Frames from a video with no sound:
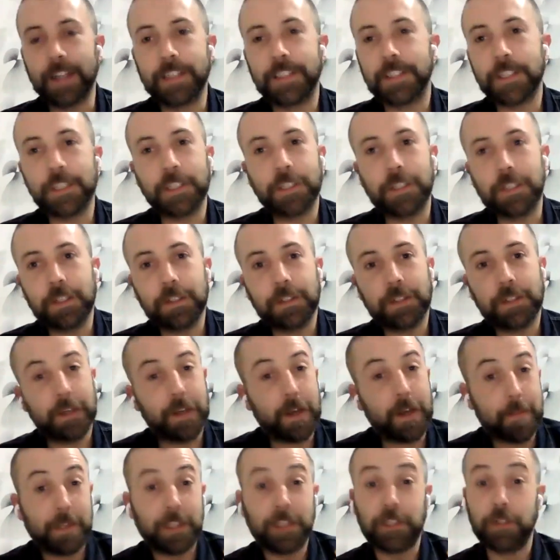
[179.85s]
And so,
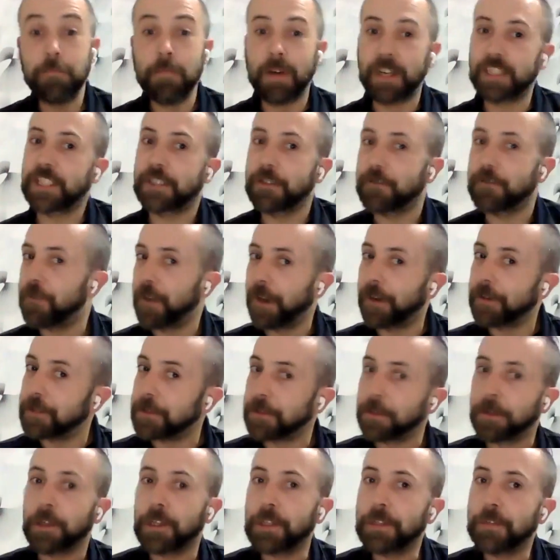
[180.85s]
I mean, you must have felt
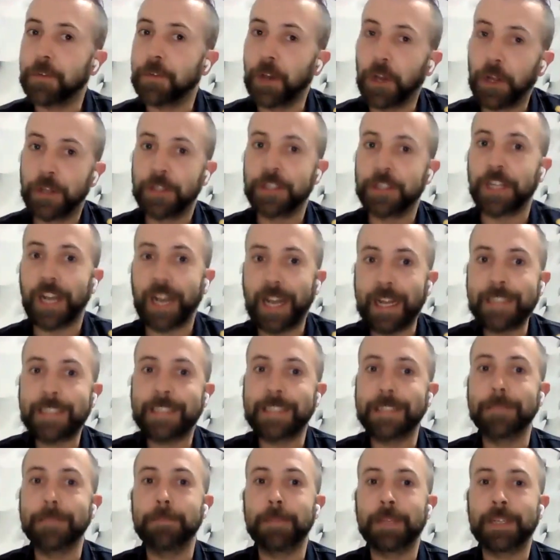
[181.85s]
you've learned a
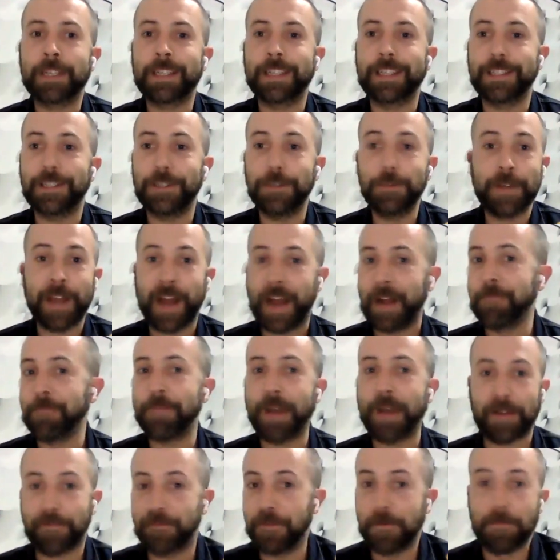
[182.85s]
lesson because you came
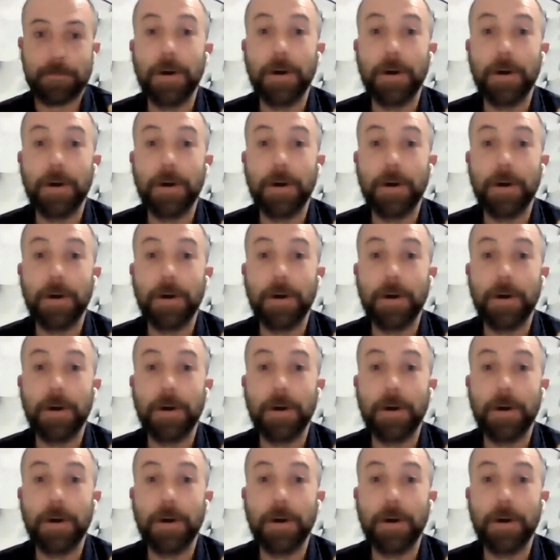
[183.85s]
back for